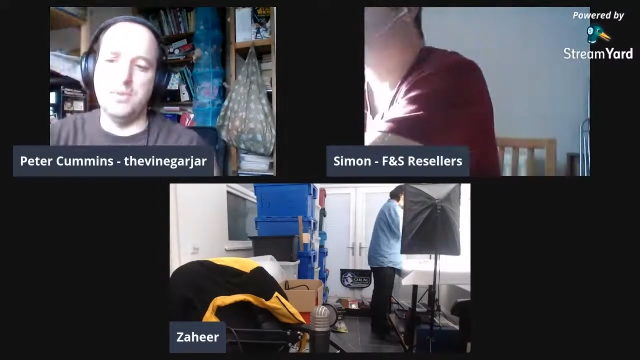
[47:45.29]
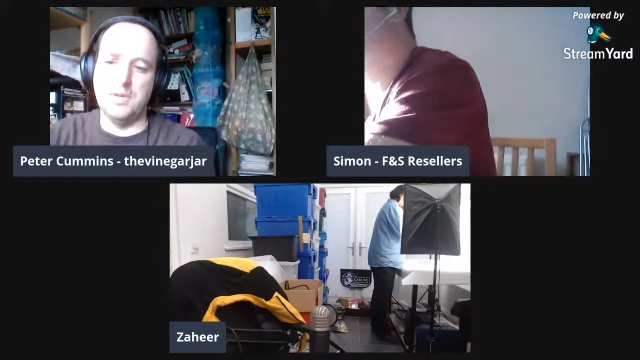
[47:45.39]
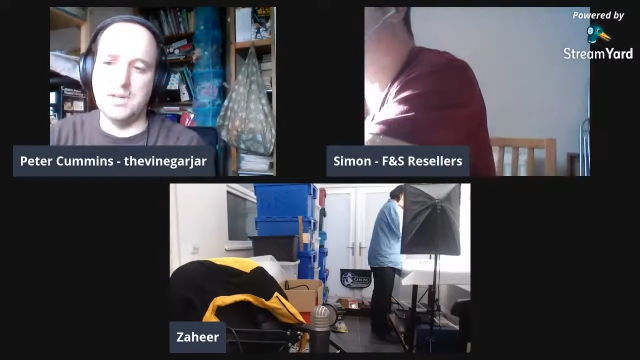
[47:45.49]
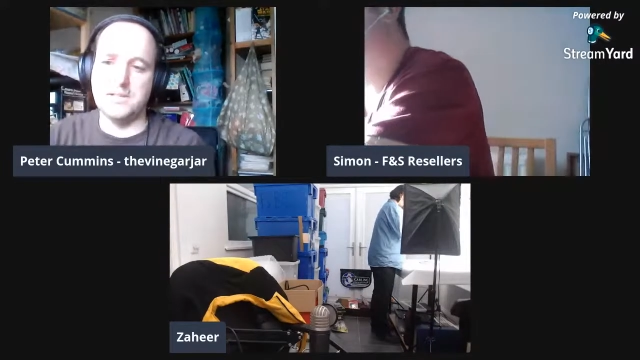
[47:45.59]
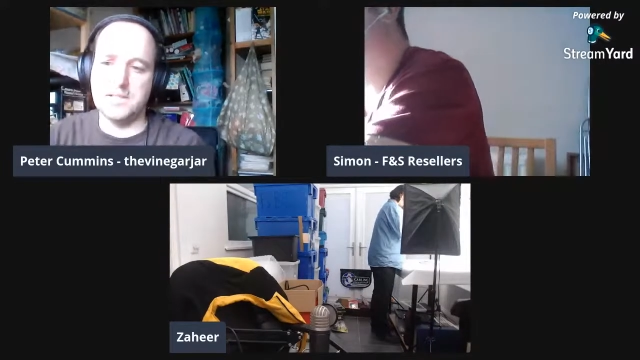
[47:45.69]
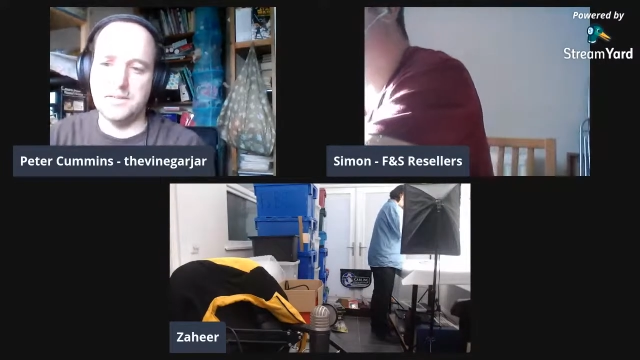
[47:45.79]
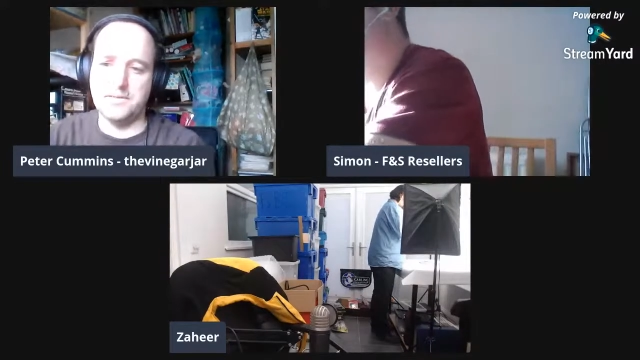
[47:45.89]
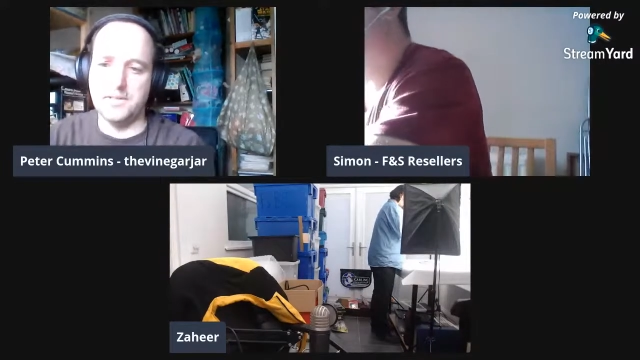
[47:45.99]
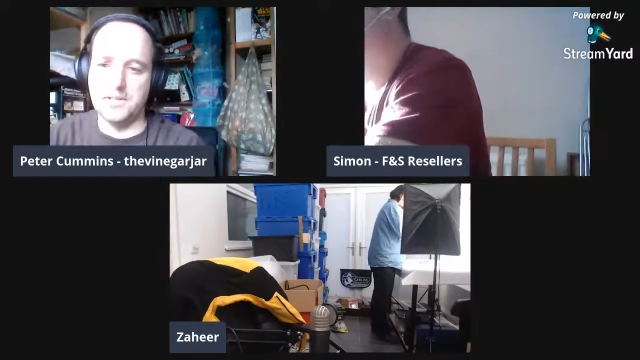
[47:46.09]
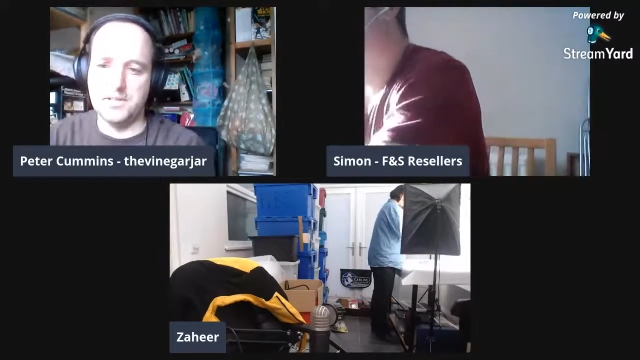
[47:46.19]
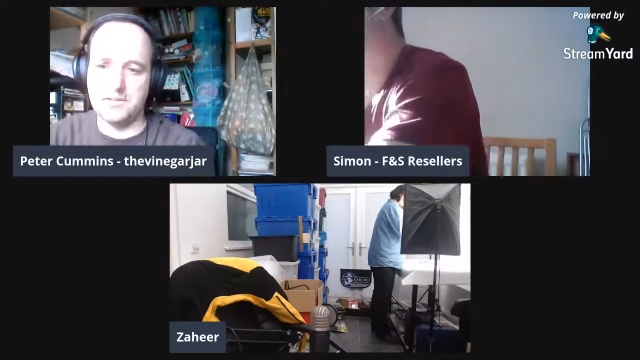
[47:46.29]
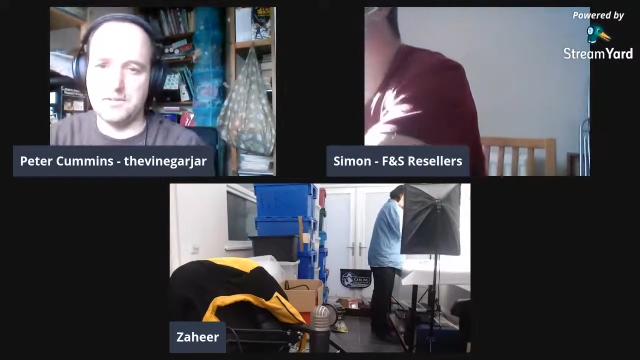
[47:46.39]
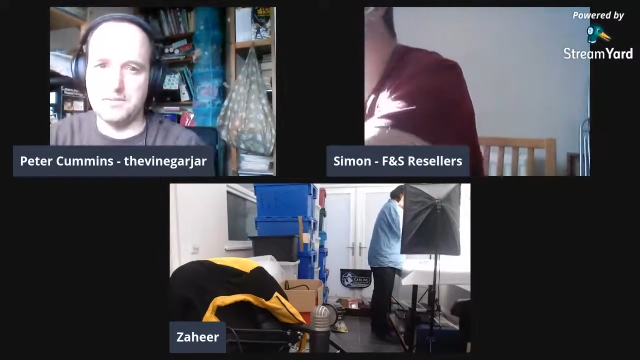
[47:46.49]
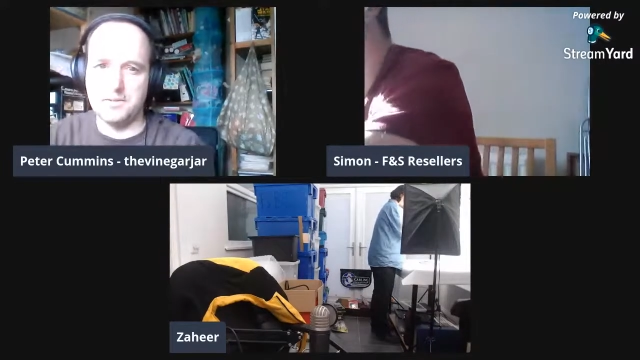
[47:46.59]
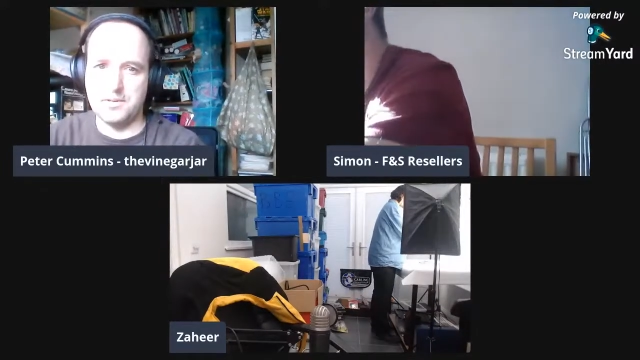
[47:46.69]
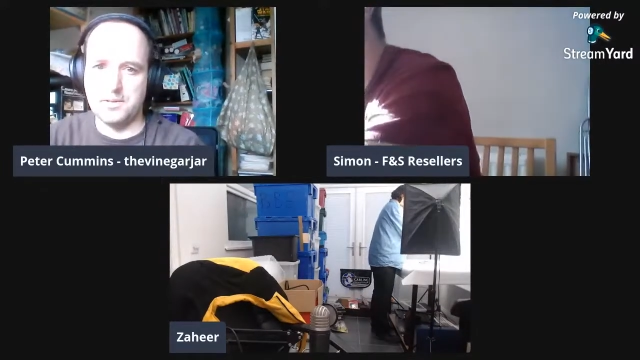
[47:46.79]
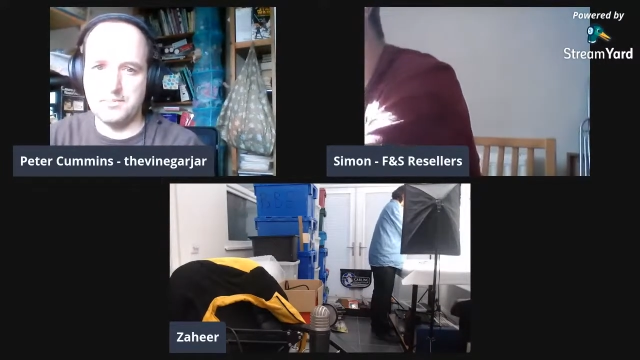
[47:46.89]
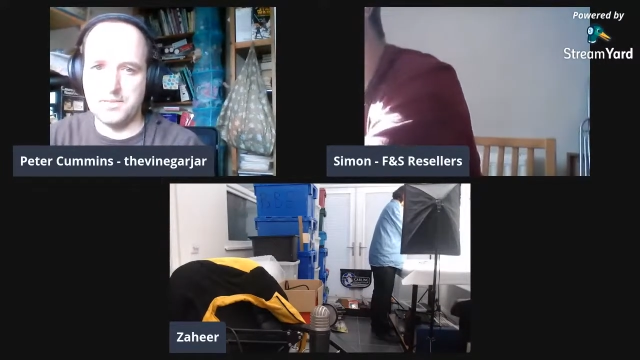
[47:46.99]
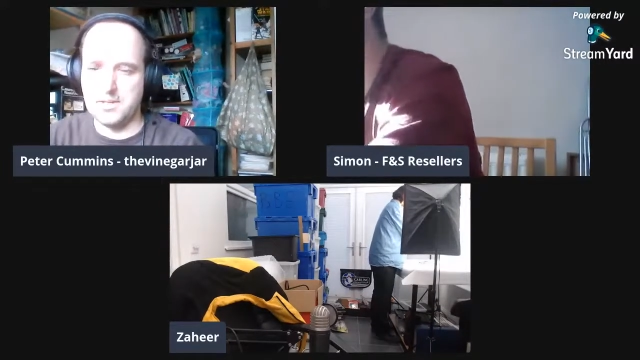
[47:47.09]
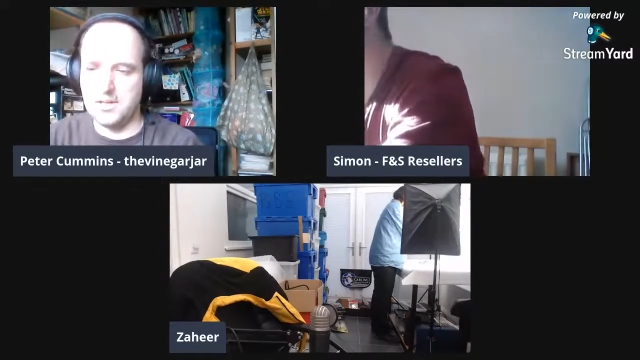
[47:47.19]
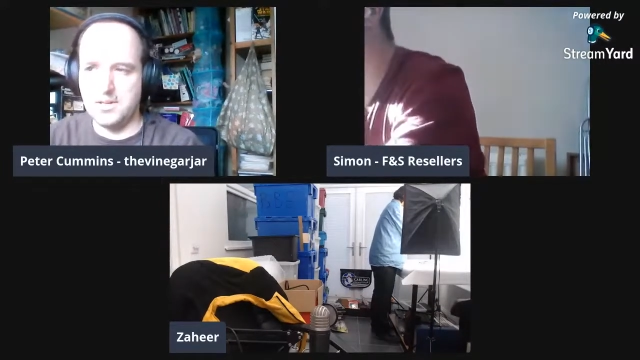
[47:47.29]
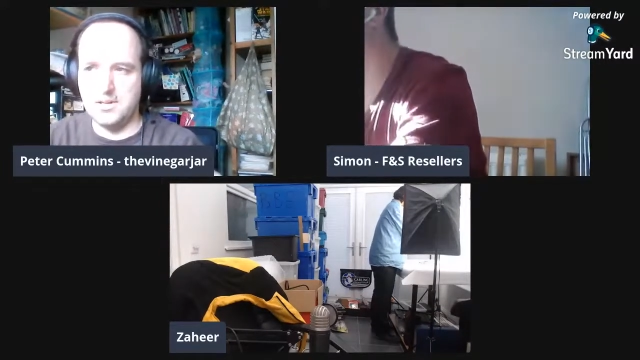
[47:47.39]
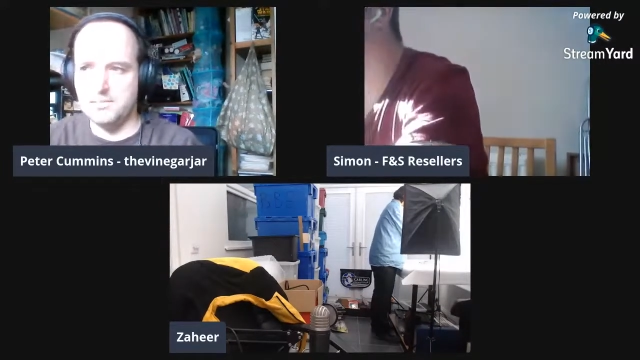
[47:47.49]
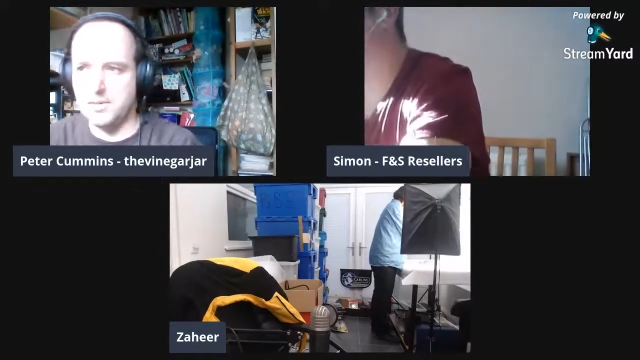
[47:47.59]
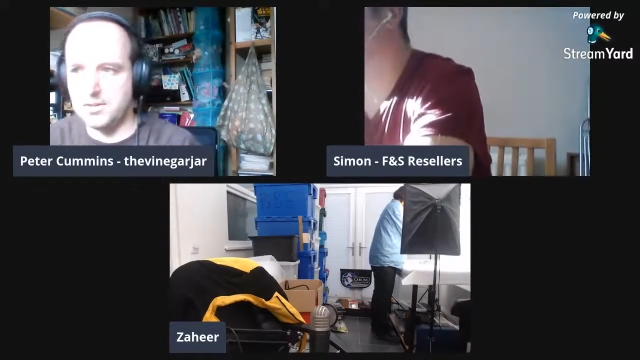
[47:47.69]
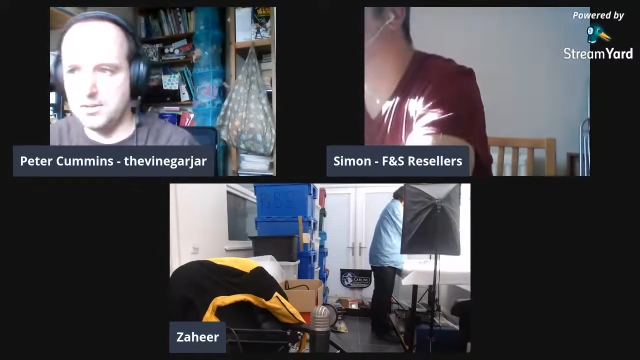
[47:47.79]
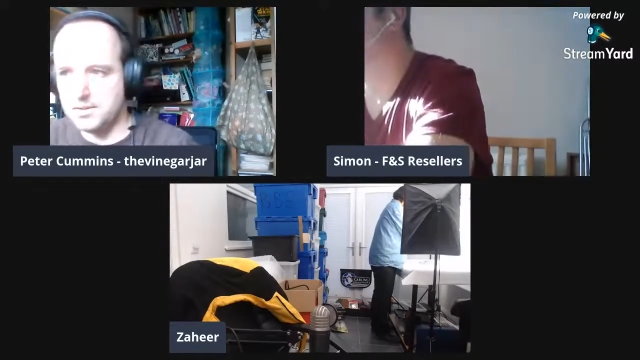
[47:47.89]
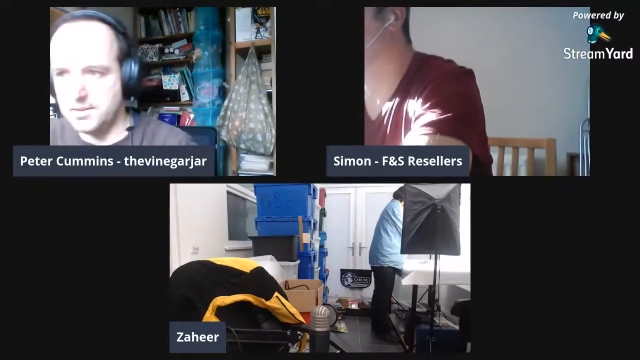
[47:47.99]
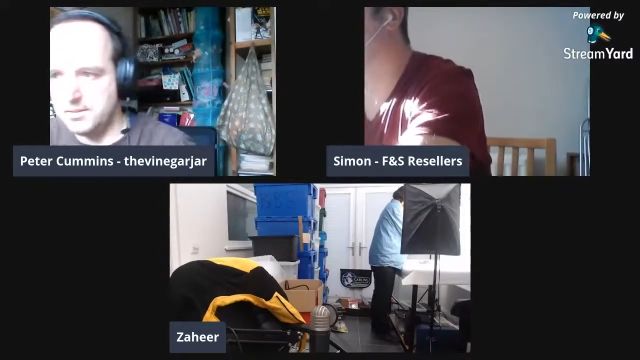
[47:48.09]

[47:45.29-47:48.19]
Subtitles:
putting loads of stuff in the description, I'm just like, oh my god,